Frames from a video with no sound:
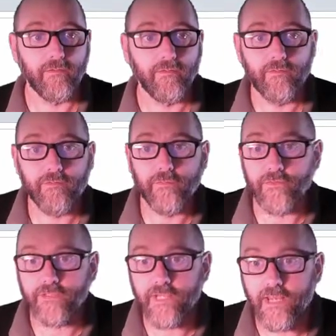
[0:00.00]

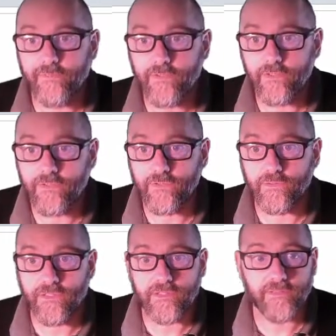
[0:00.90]
first name. So I'll just do it
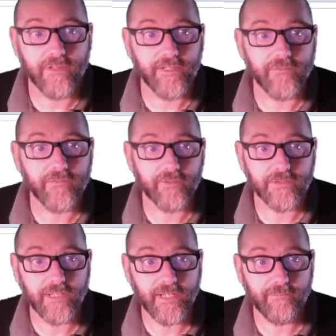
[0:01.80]
the easy way here.
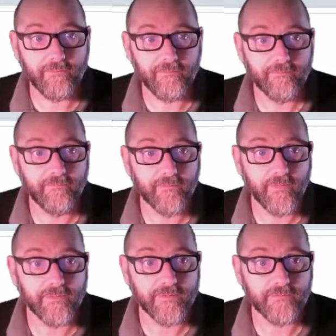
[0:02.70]
First name,
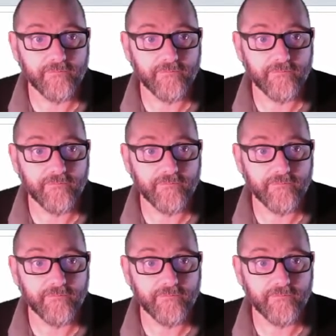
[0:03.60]
whoops,